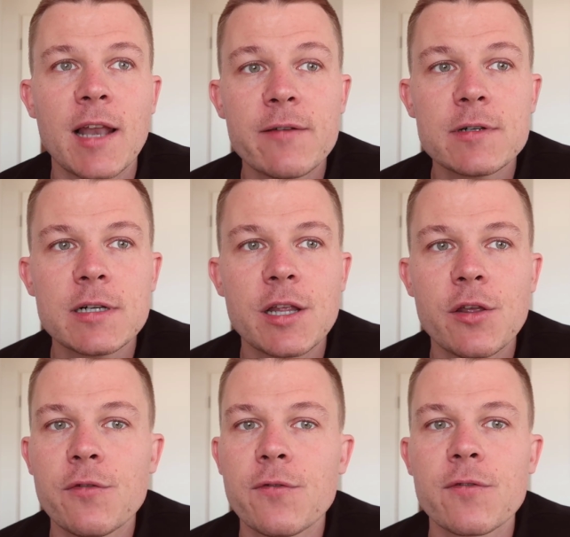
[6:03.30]
level,
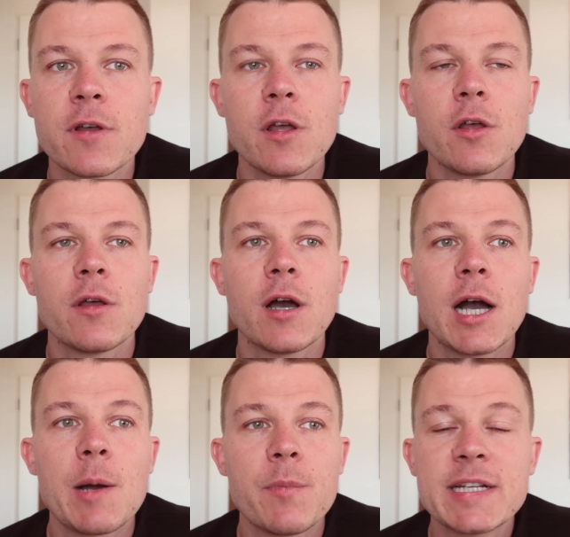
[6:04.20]
if
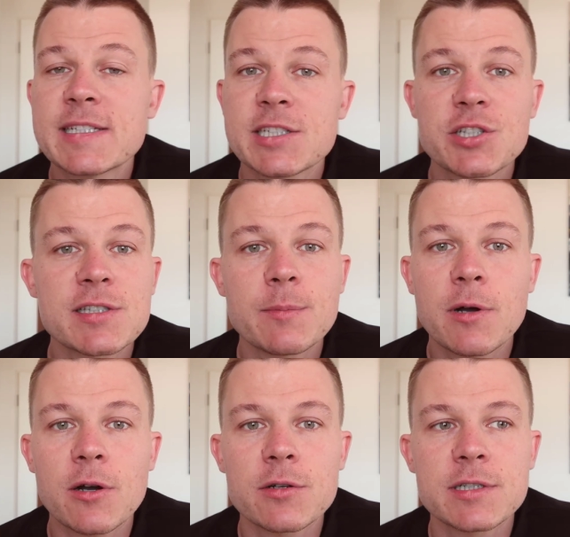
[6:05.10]
it's just
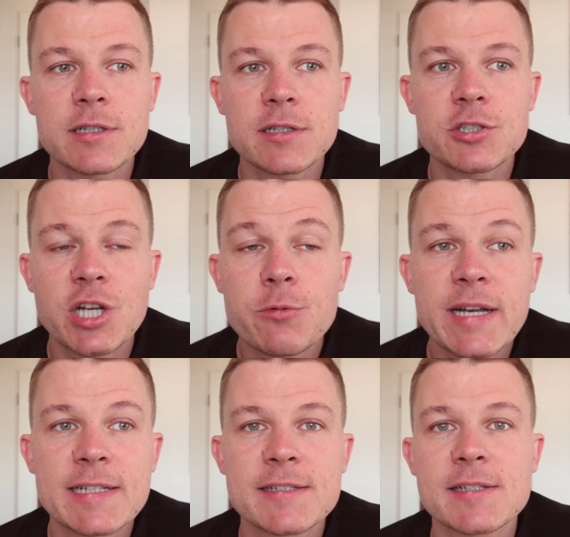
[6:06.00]
about
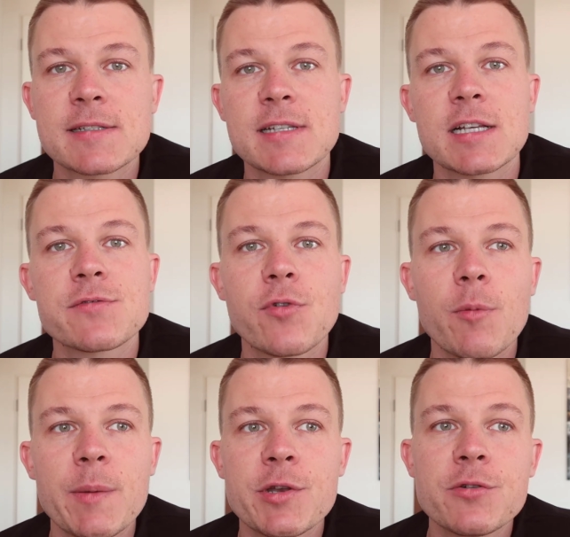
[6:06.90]
generating success
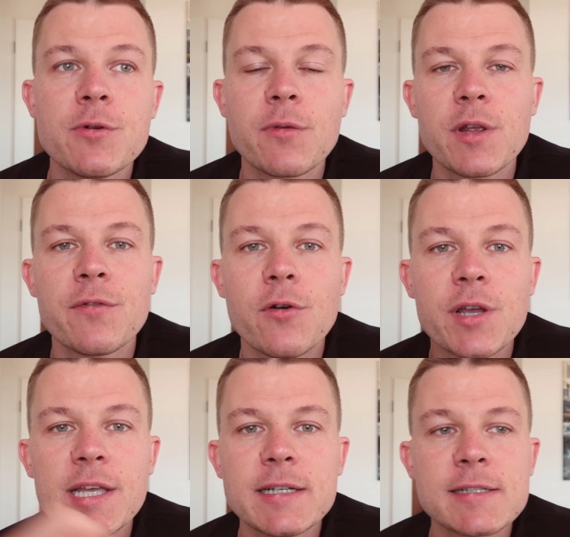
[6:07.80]
for maybe 2, 3,
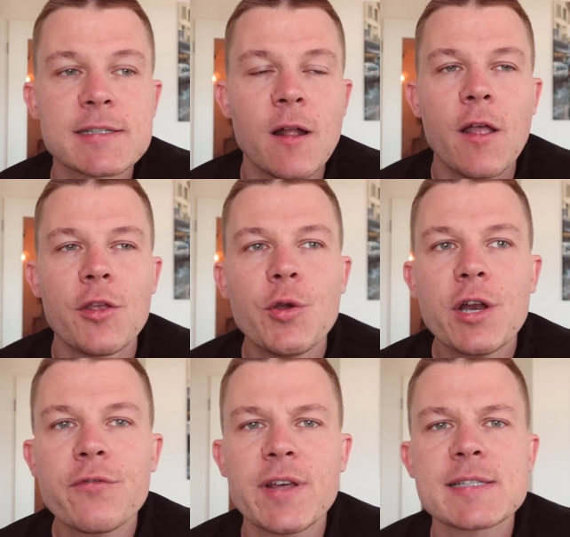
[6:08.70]
4 years, you
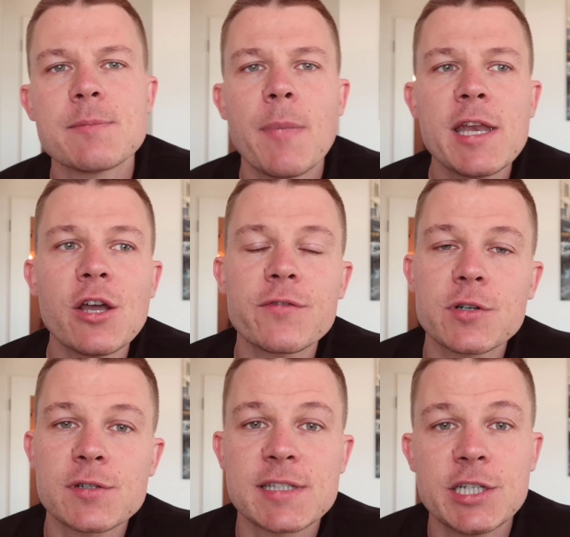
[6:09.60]
can fix many of
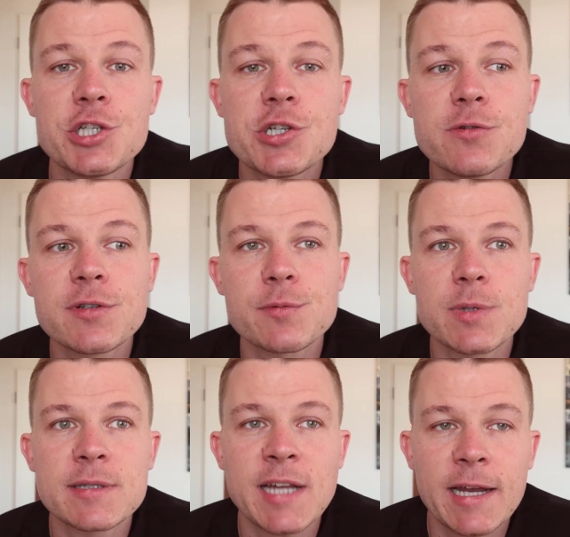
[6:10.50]
those issues
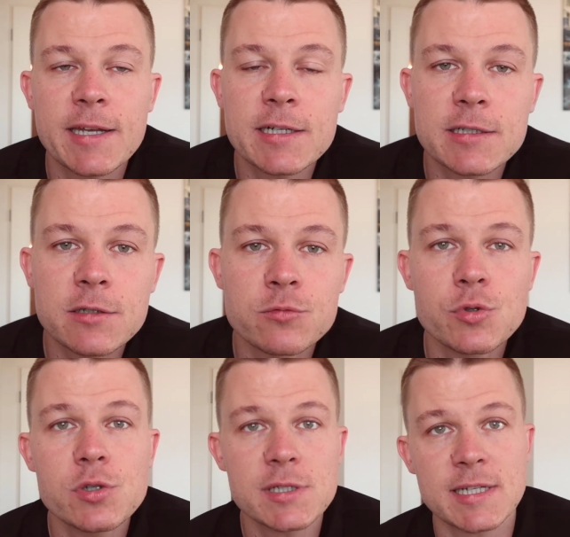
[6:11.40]
with technical
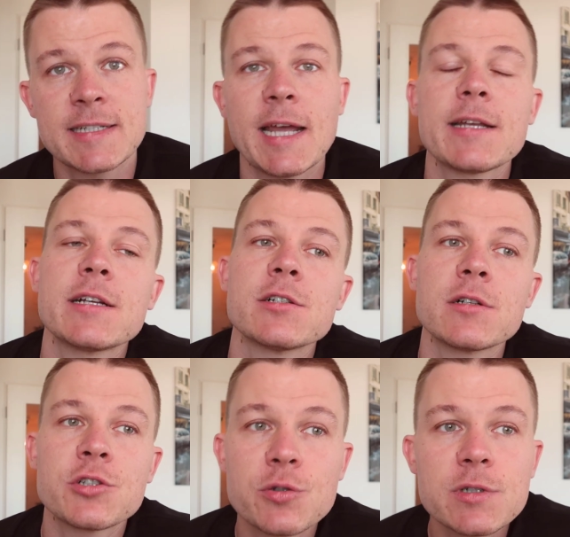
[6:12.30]
rules and
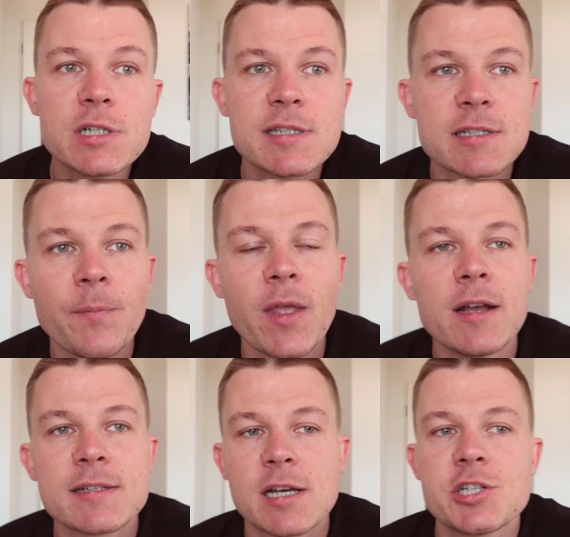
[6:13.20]
technical tools,
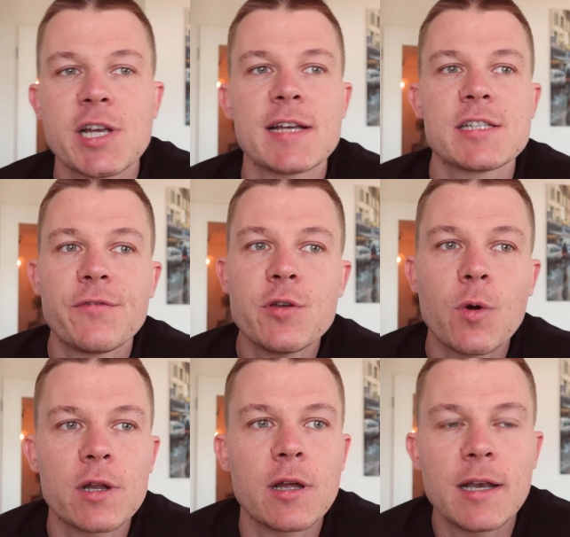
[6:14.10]
such as if you
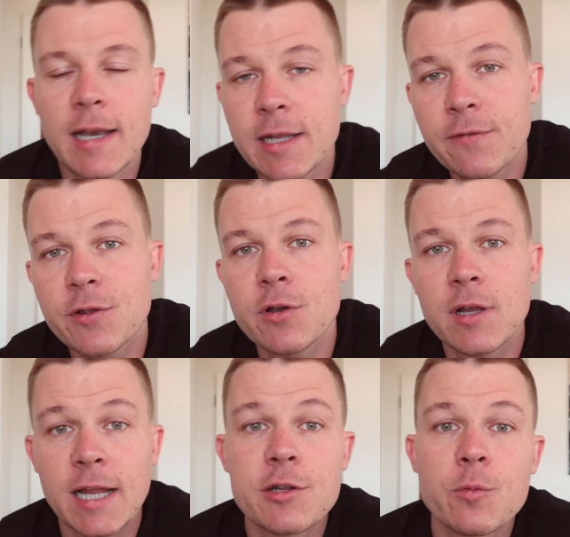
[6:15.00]
want to
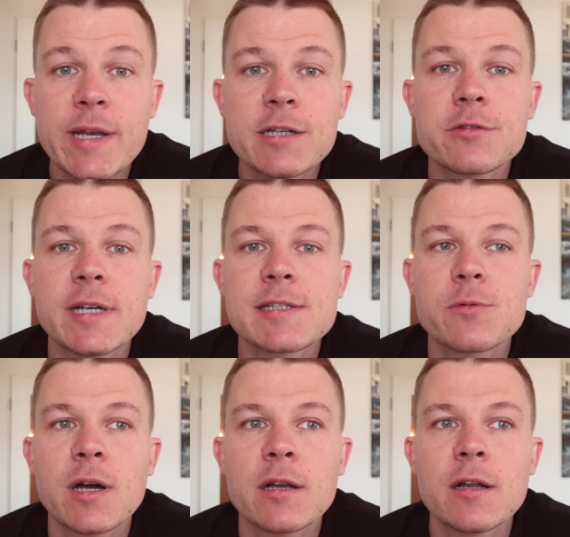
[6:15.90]
let your winning trades
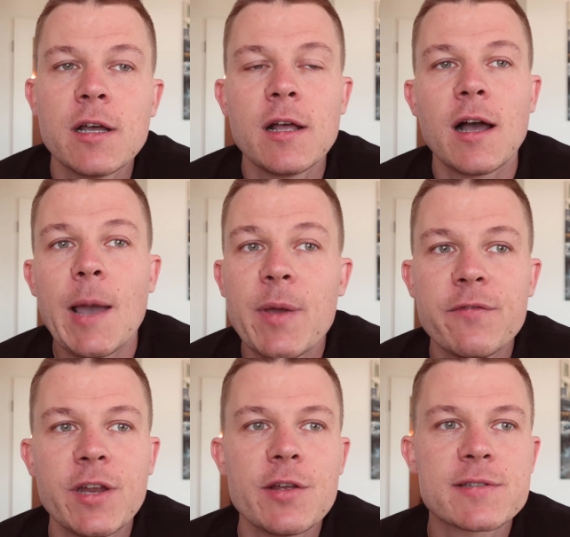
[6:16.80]
run. I
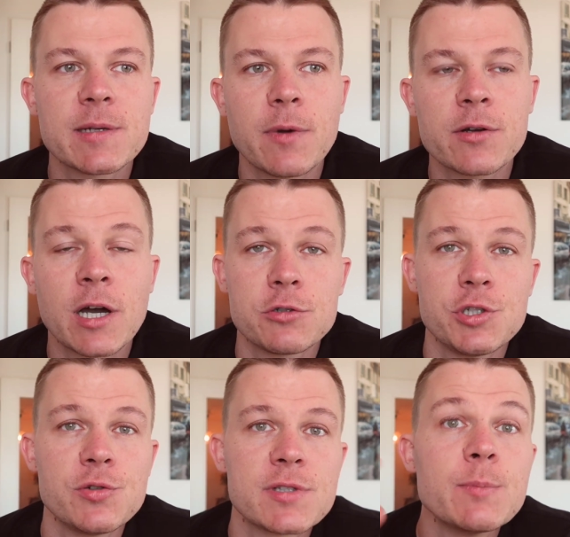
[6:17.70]
made videos about how
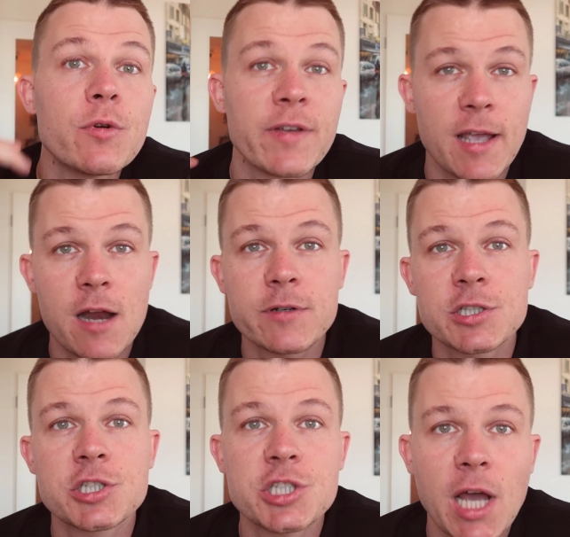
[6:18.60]
to use the moving
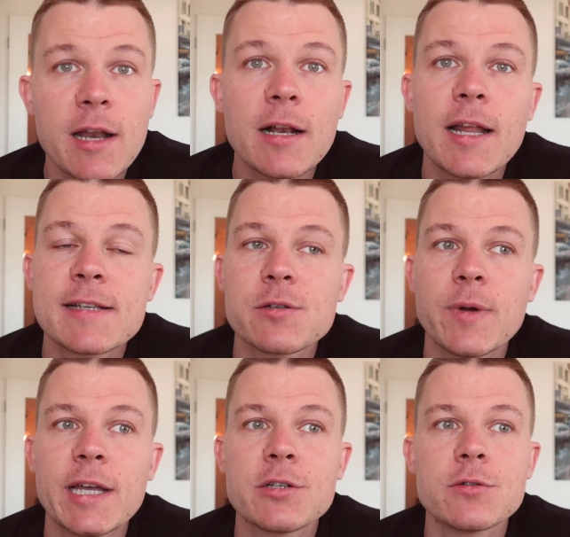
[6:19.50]
average channel as a
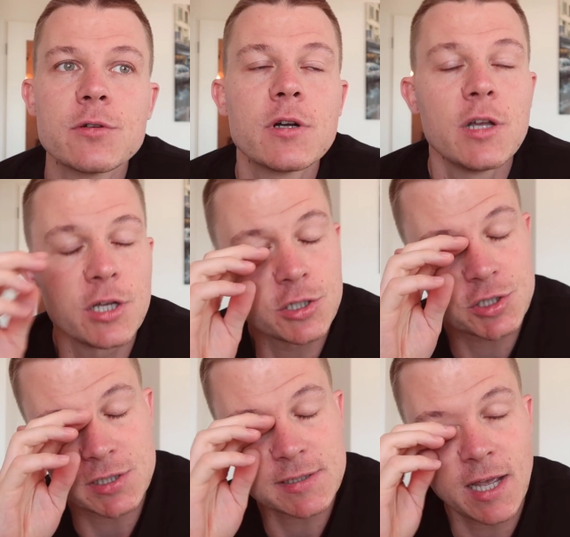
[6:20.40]
way to
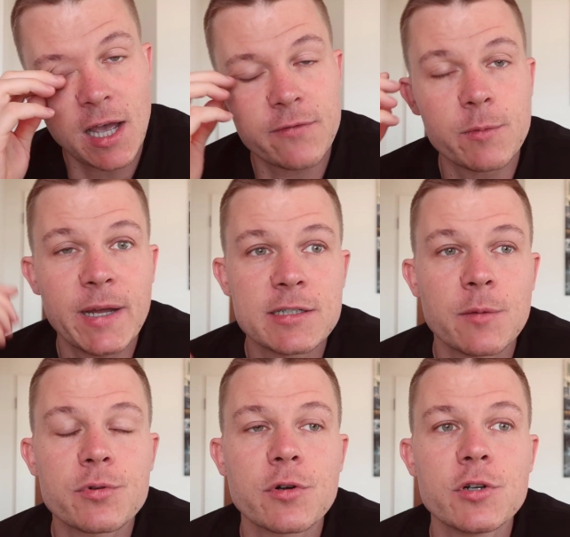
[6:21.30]
just have a better
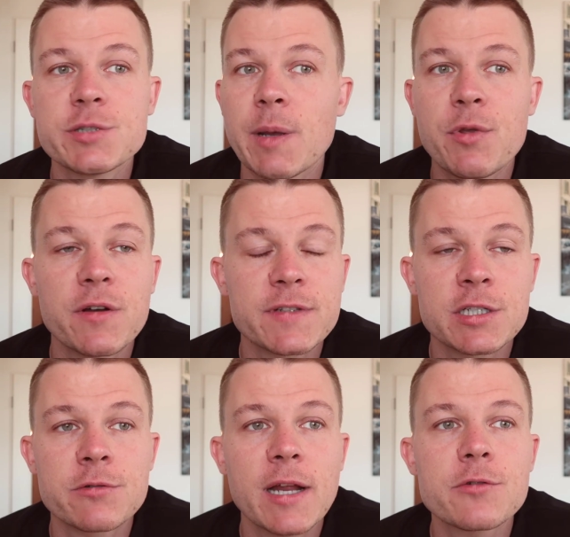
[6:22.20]
approach. Maybe you have
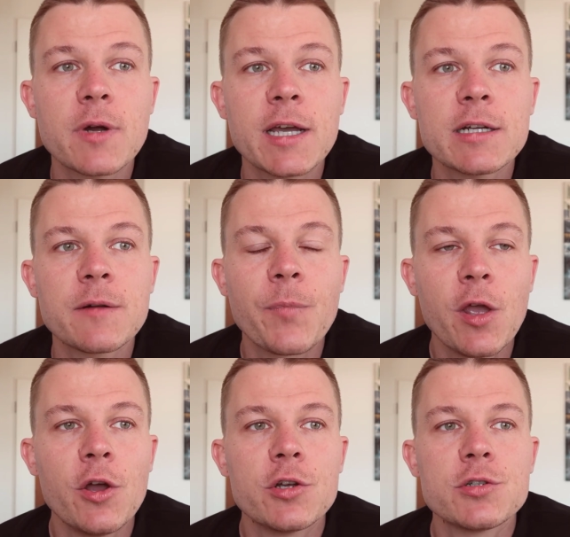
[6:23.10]
the trend rider
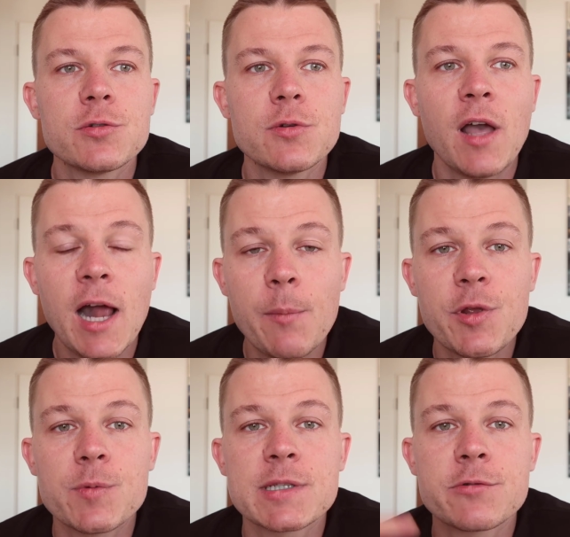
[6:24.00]
to
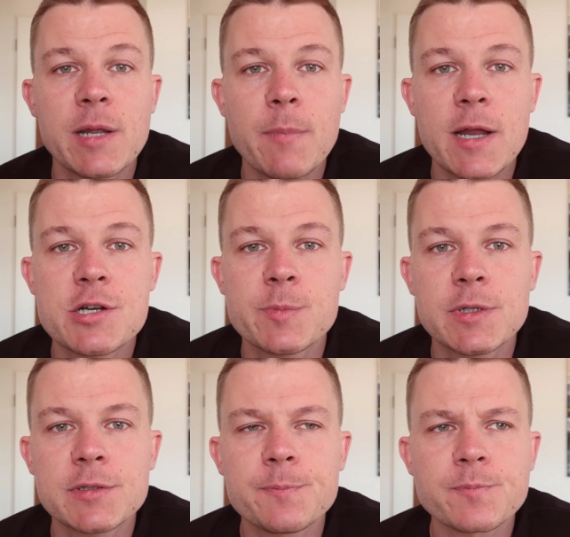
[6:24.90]
help you with trade
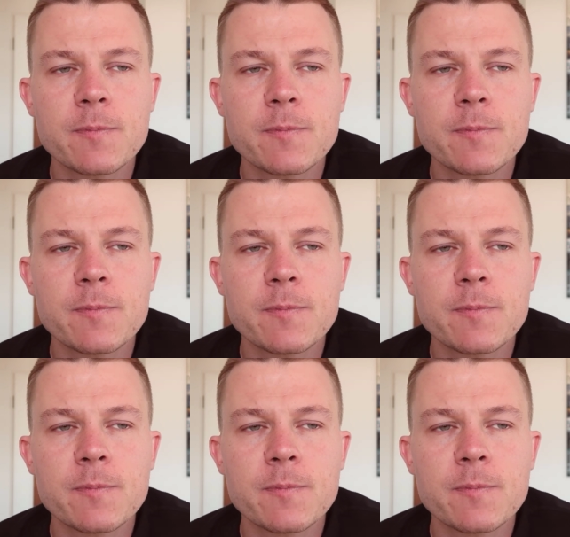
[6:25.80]
management.